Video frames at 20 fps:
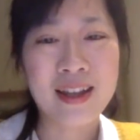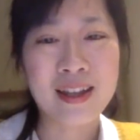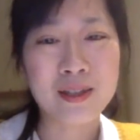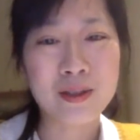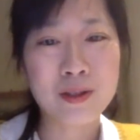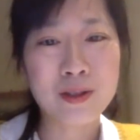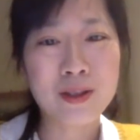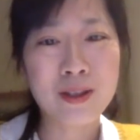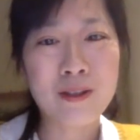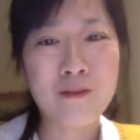
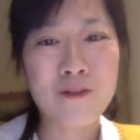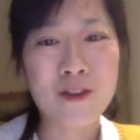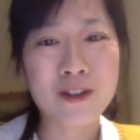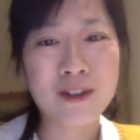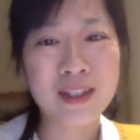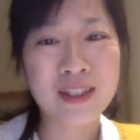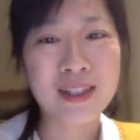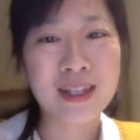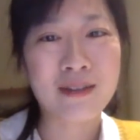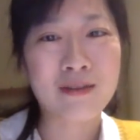He's also the
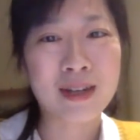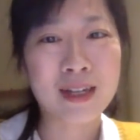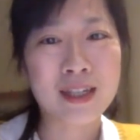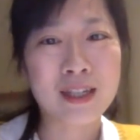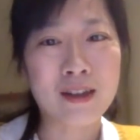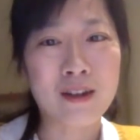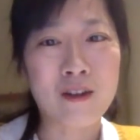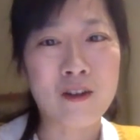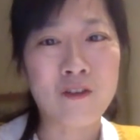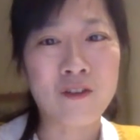founding
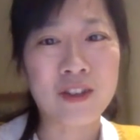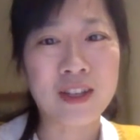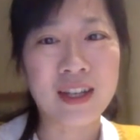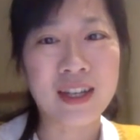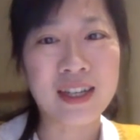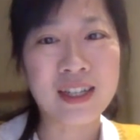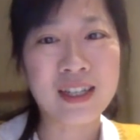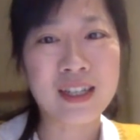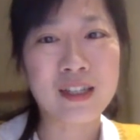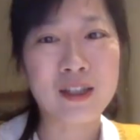director of
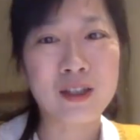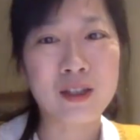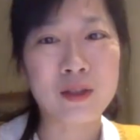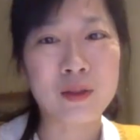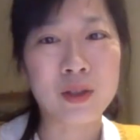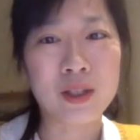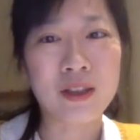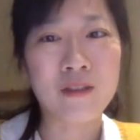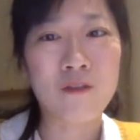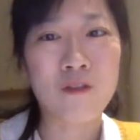the
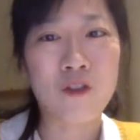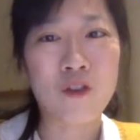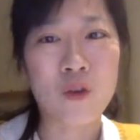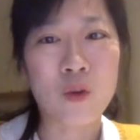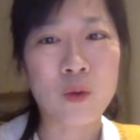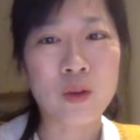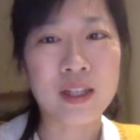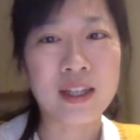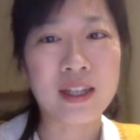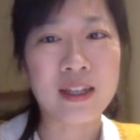Institute
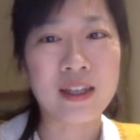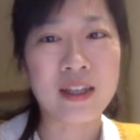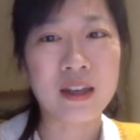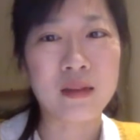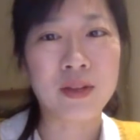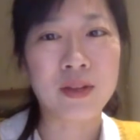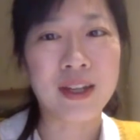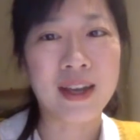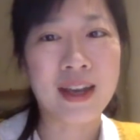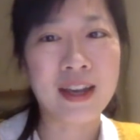for the
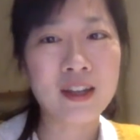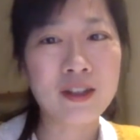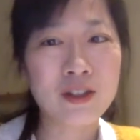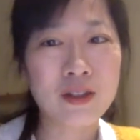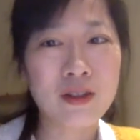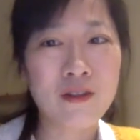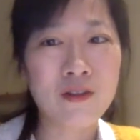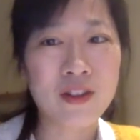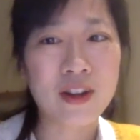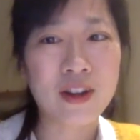
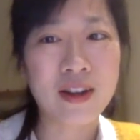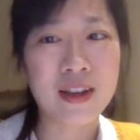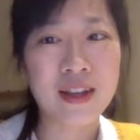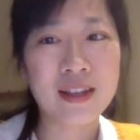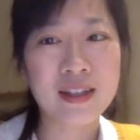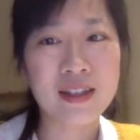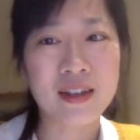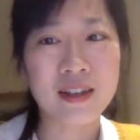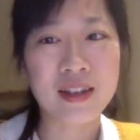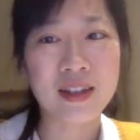Application of
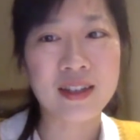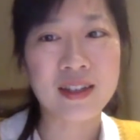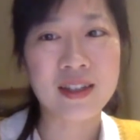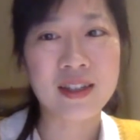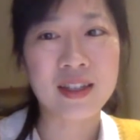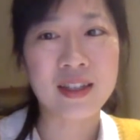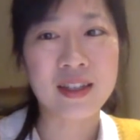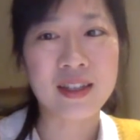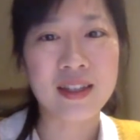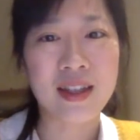Learning
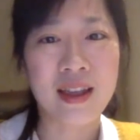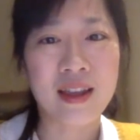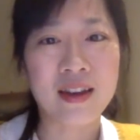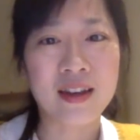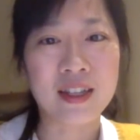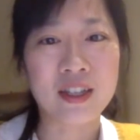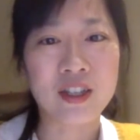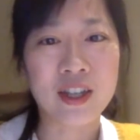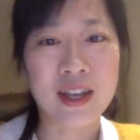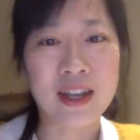Sciences
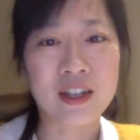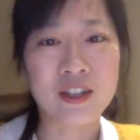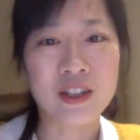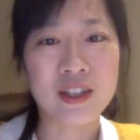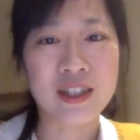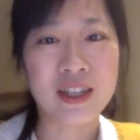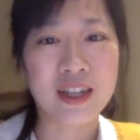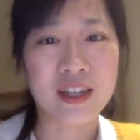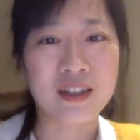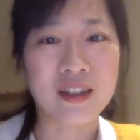and
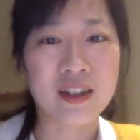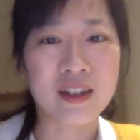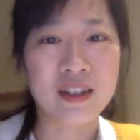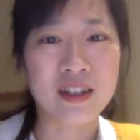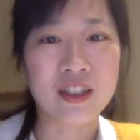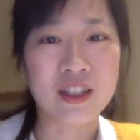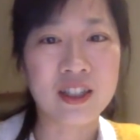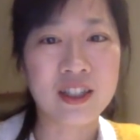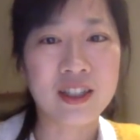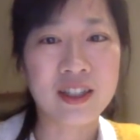Education
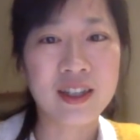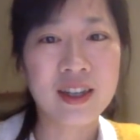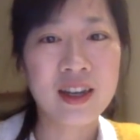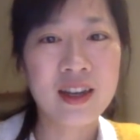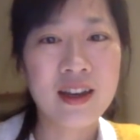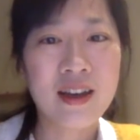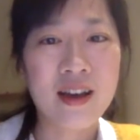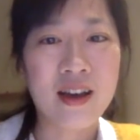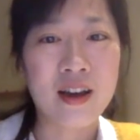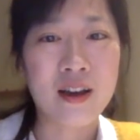Technology,
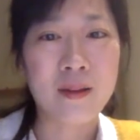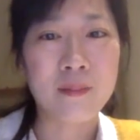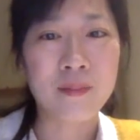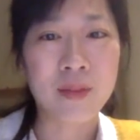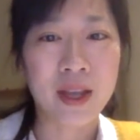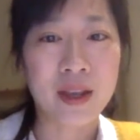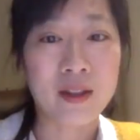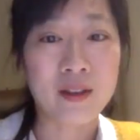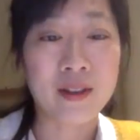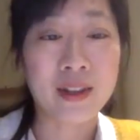
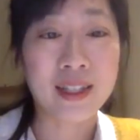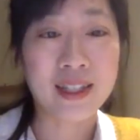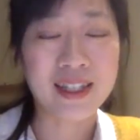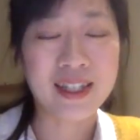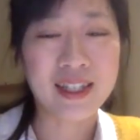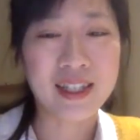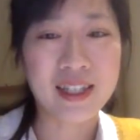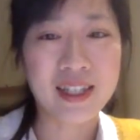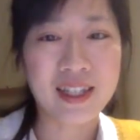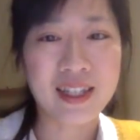
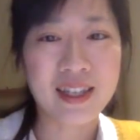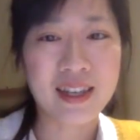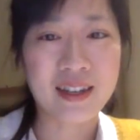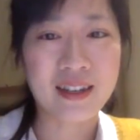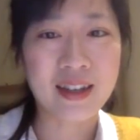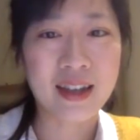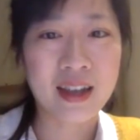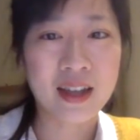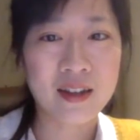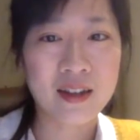ALICT.
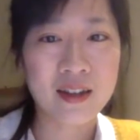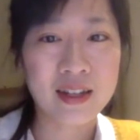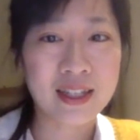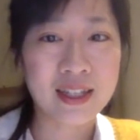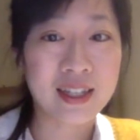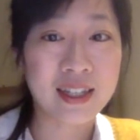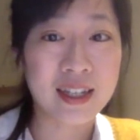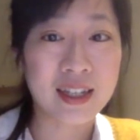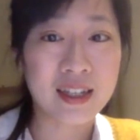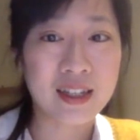And
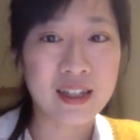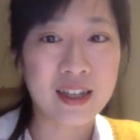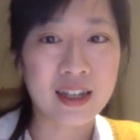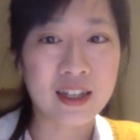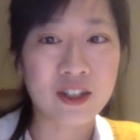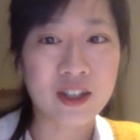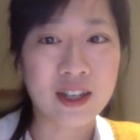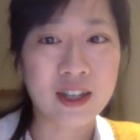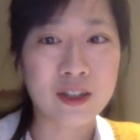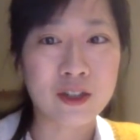ALICT is
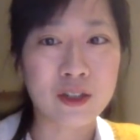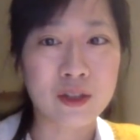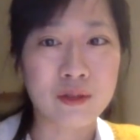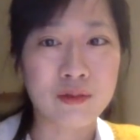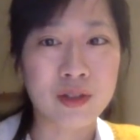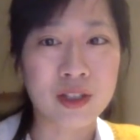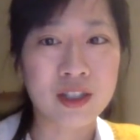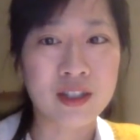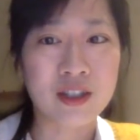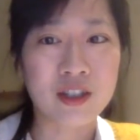the
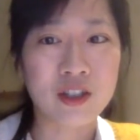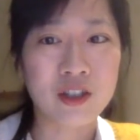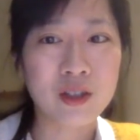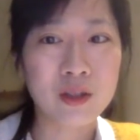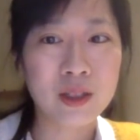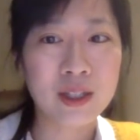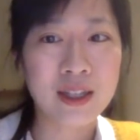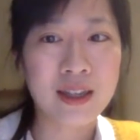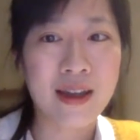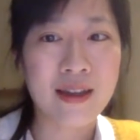educational
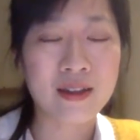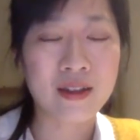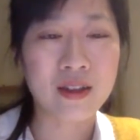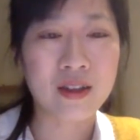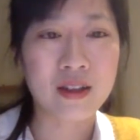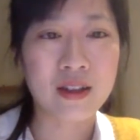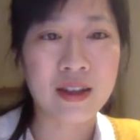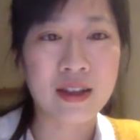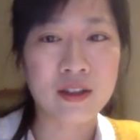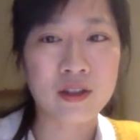research unit at
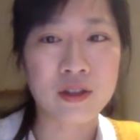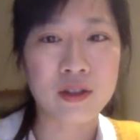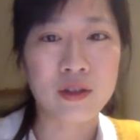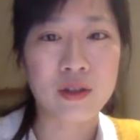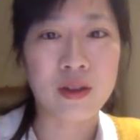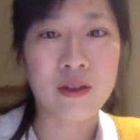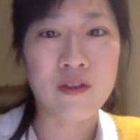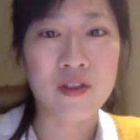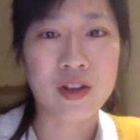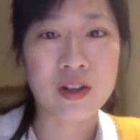the
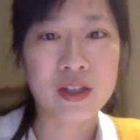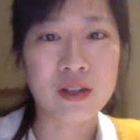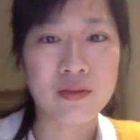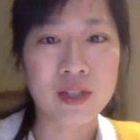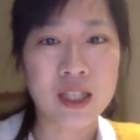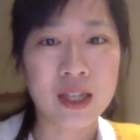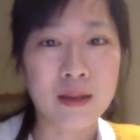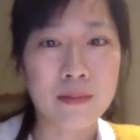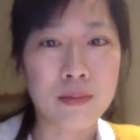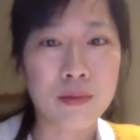National University
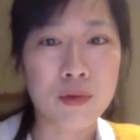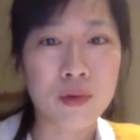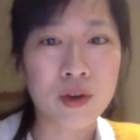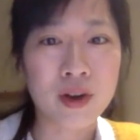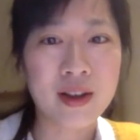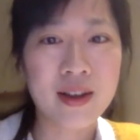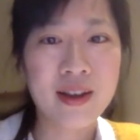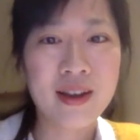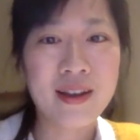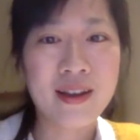of
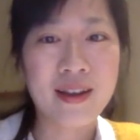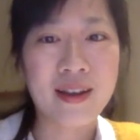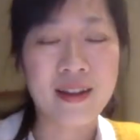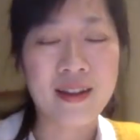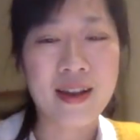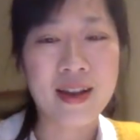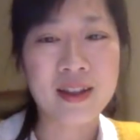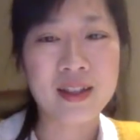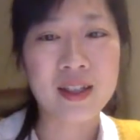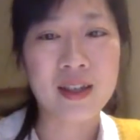Singapore
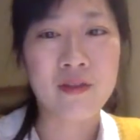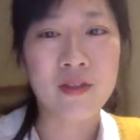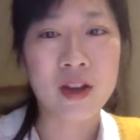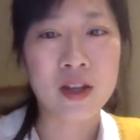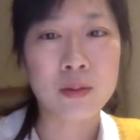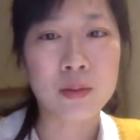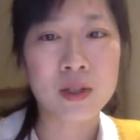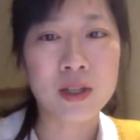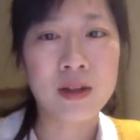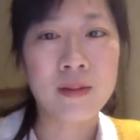and has
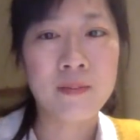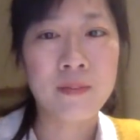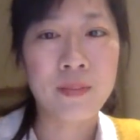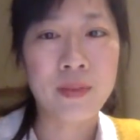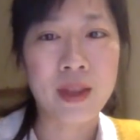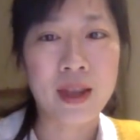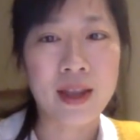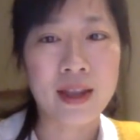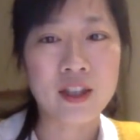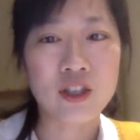developed
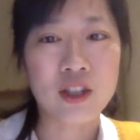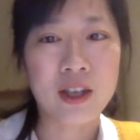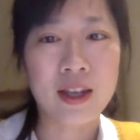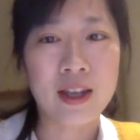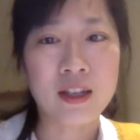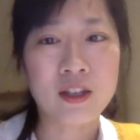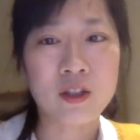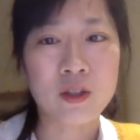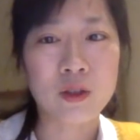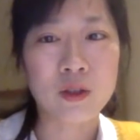the
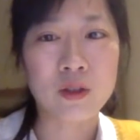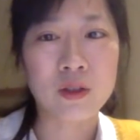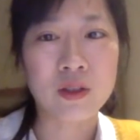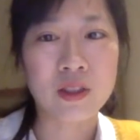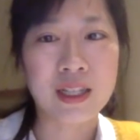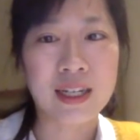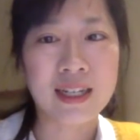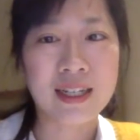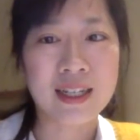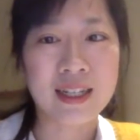
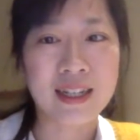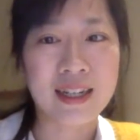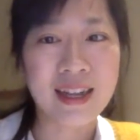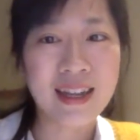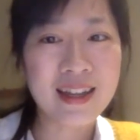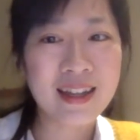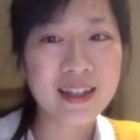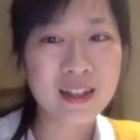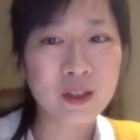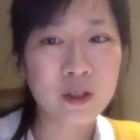educational data
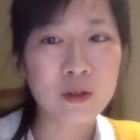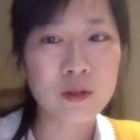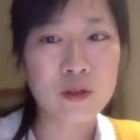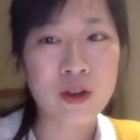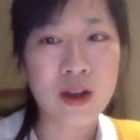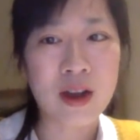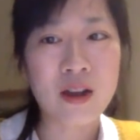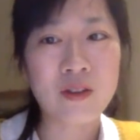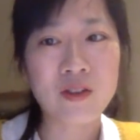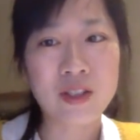lake to
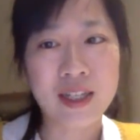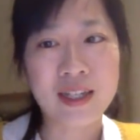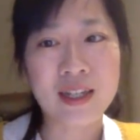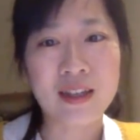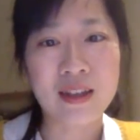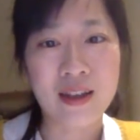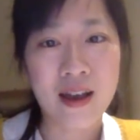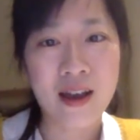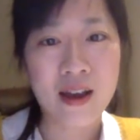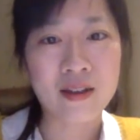drive
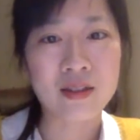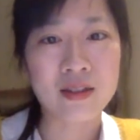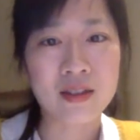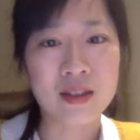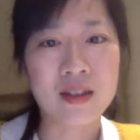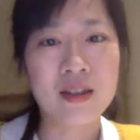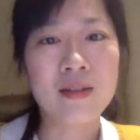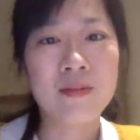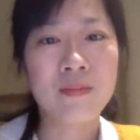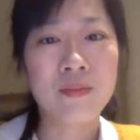
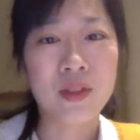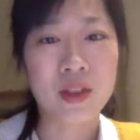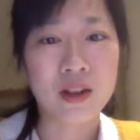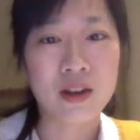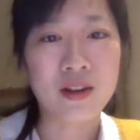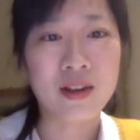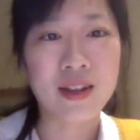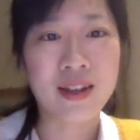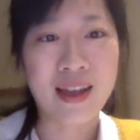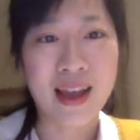data-enhanced
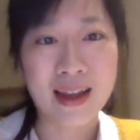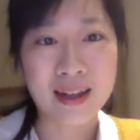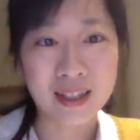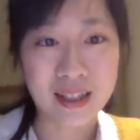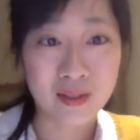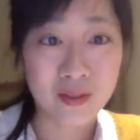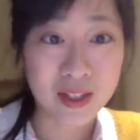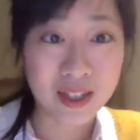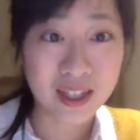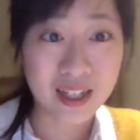learning
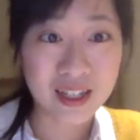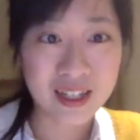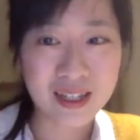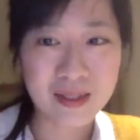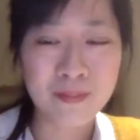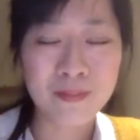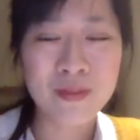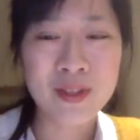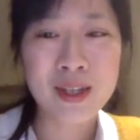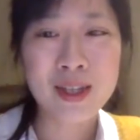
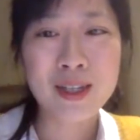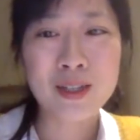activities.